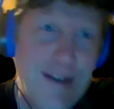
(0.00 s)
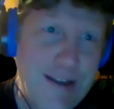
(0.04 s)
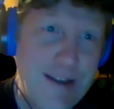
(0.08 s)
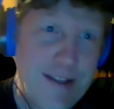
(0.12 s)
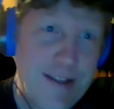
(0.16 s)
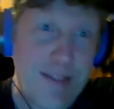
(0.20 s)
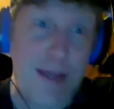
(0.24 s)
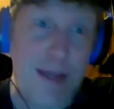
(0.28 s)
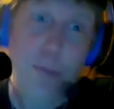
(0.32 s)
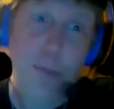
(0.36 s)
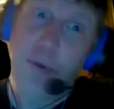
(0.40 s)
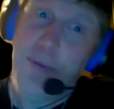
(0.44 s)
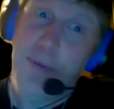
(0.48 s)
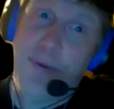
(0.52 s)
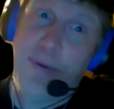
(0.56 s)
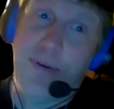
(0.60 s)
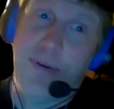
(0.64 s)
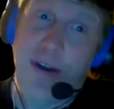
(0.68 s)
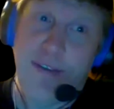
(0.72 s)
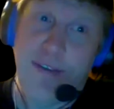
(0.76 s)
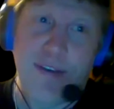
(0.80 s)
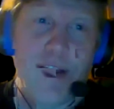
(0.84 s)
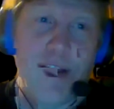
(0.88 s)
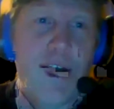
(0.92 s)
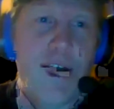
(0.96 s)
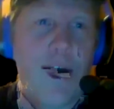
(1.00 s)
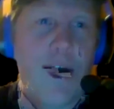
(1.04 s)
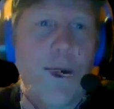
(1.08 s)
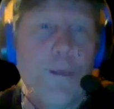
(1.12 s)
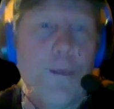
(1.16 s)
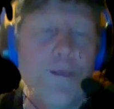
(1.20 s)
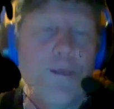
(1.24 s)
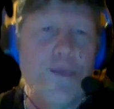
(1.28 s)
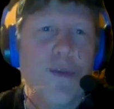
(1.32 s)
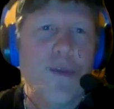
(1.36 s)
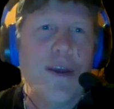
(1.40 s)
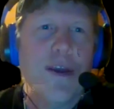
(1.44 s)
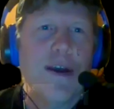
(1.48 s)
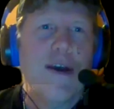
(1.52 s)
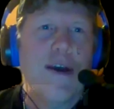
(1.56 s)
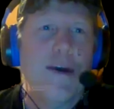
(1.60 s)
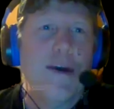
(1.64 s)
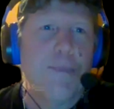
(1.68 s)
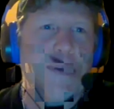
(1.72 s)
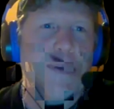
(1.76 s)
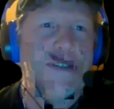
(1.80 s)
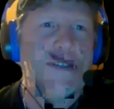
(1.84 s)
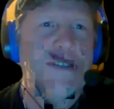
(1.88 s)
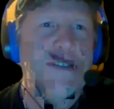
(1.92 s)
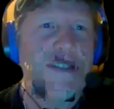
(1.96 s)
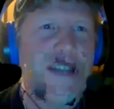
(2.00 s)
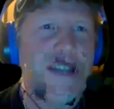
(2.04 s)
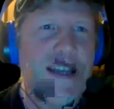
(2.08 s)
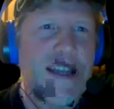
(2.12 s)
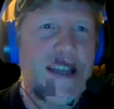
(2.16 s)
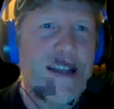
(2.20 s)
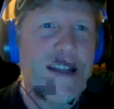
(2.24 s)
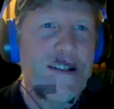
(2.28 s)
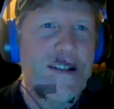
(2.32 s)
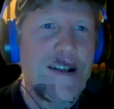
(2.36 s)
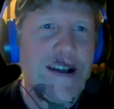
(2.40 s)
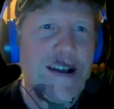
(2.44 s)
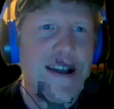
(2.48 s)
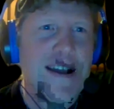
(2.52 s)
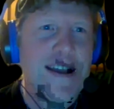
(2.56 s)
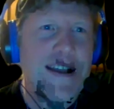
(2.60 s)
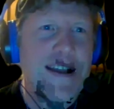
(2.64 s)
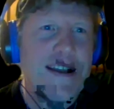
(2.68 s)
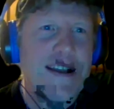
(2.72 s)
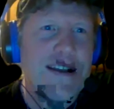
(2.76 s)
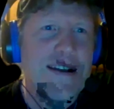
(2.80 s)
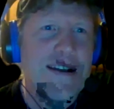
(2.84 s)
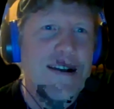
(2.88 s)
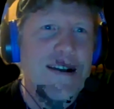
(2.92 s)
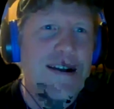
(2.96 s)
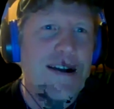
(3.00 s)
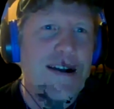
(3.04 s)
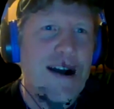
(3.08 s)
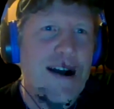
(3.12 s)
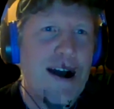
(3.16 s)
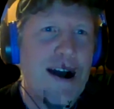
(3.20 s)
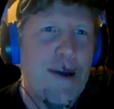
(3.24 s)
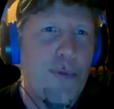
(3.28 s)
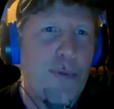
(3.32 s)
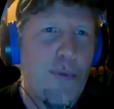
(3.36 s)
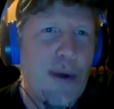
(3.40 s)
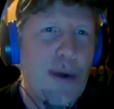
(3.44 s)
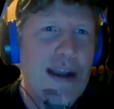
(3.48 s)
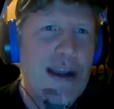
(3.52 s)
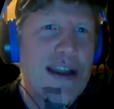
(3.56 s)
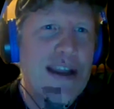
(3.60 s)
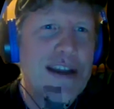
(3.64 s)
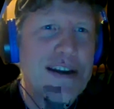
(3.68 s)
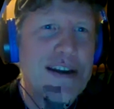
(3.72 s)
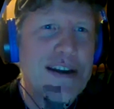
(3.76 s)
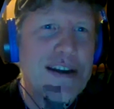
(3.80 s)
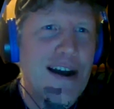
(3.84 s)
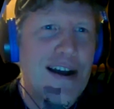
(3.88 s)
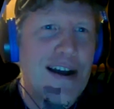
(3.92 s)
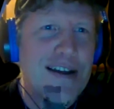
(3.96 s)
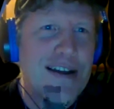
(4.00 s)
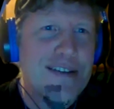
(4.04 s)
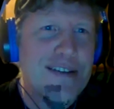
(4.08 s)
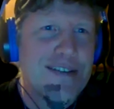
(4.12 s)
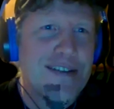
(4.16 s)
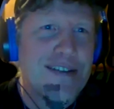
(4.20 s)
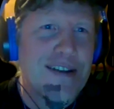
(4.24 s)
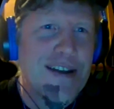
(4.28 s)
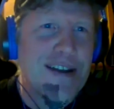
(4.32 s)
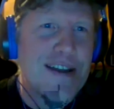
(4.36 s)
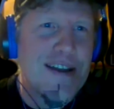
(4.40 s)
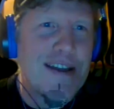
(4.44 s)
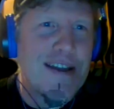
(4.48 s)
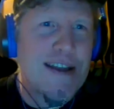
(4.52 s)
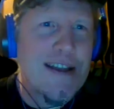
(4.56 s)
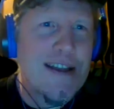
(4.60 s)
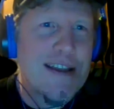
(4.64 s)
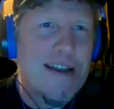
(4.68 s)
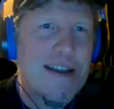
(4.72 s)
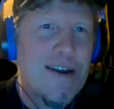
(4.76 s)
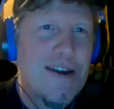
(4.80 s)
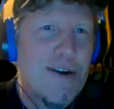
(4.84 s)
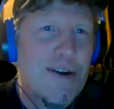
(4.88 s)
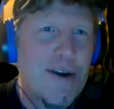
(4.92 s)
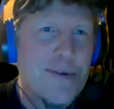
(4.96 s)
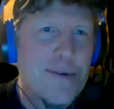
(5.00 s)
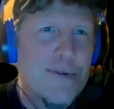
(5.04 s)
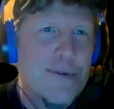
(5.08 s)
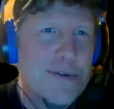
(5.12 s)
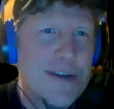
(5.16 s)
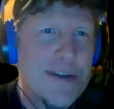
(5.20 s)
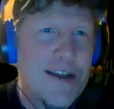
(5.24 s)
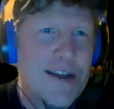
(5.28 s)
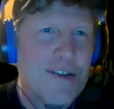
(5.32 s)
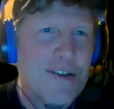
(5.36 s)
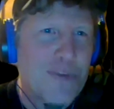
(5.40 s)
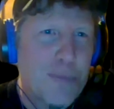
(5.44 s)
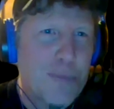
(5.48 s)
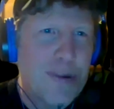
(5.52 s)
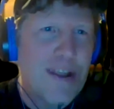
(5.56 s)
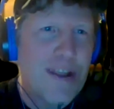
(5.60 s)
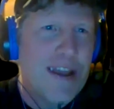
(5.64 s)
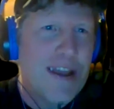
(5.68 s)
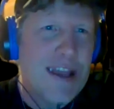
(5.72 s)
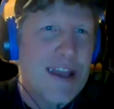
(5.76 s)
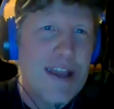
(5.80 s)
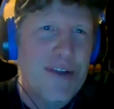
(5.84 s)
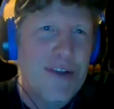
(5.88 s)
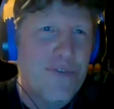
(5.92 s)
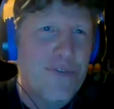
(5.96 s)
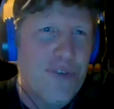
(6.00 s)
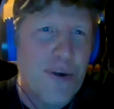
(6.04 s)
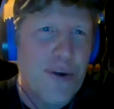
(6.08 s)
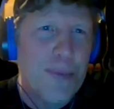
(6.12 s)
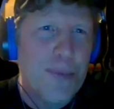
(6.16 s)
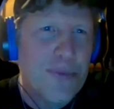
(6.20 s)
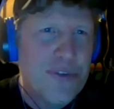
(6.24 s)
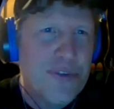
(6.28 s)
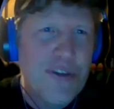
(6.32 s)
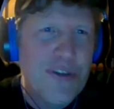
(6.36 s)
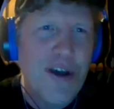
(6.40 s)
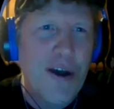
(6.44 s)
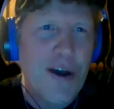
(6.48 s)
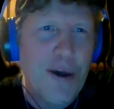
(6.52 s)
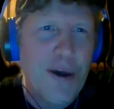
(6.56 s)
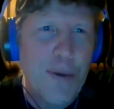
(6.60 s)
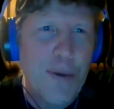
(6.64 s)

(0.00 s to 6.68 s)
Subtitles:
That would be crazy. But just thinking like, I recognized like Eric Rutan's playing from some.